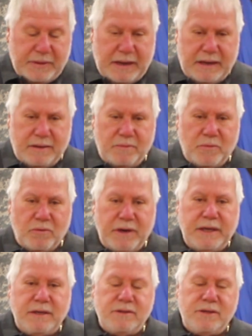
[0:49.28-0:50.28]
And the
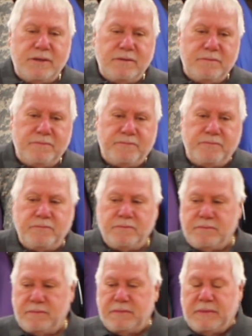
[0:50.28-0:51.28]
Marines
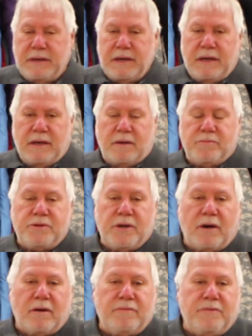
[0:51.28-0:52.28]

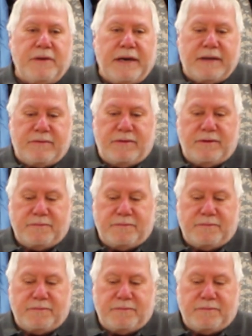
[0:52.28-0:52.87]
observed that